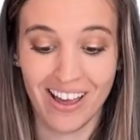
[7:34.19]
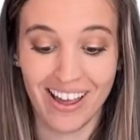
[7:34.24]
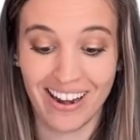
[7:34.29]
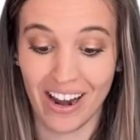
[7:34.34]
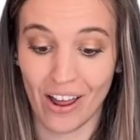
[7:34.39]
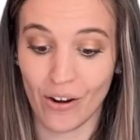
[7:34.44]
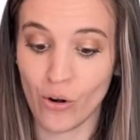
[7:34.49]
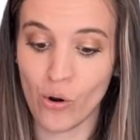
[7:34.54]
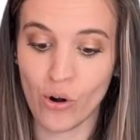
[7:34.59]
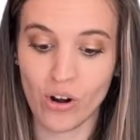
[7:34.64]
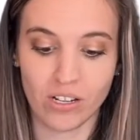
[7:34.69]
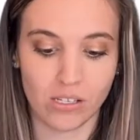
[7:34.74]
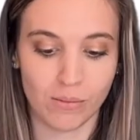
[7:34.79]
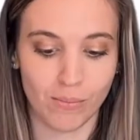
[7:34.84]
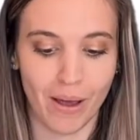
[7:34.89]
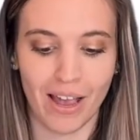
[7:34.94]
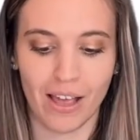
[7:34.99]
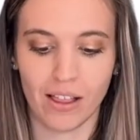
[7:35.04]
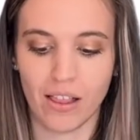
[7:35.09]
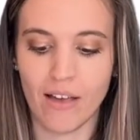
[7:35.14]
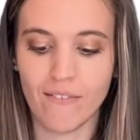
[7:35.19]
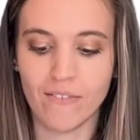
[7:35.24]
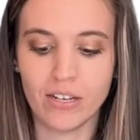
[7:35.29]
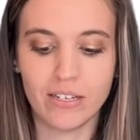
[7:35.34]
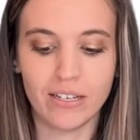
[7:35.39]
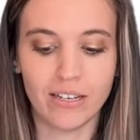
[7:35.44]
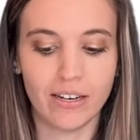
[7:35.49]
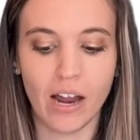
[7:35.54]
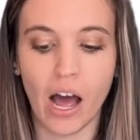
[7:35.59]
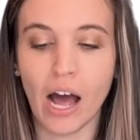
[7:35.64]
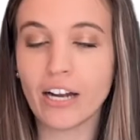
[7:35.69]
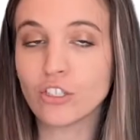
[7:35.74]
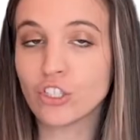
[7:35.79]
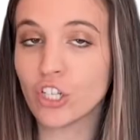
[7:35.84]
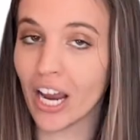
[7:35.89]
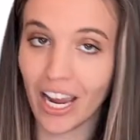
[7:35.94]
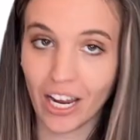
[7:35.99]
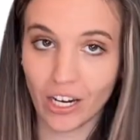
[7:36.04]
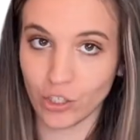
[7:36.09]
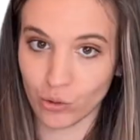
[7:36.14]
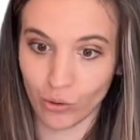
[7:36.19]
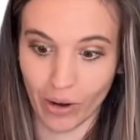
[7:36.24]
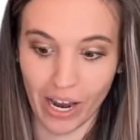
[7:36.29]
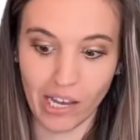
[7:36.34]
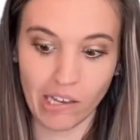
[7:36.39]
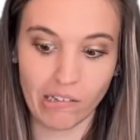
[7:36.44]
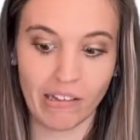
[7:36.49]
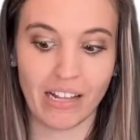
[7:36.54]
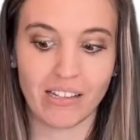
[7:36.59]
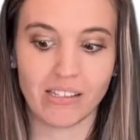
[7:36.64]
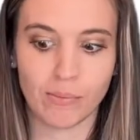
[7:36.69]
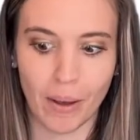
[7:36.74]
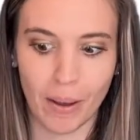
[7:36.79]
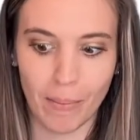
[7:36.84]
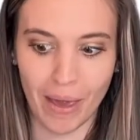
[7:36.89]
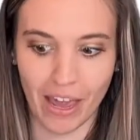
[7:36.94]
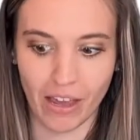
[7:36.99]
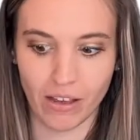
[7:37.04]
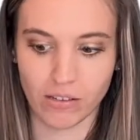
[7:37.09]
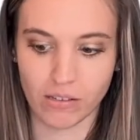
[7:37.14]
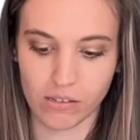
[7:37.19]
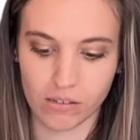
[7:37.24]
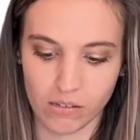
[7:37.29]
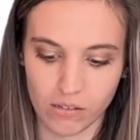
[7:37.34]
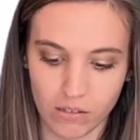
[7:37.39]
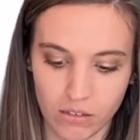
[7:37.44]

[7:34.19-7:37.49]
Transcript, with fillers: Now notice, my 11 did not change, right? That's my base.